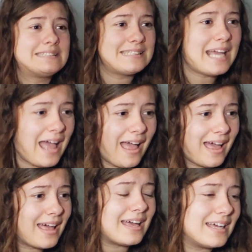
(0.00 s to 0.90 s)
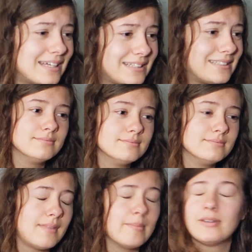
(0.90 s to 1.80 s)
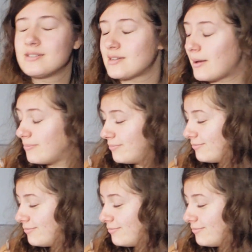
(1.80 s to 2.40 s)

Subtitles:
Yeah. I'm gonna stop.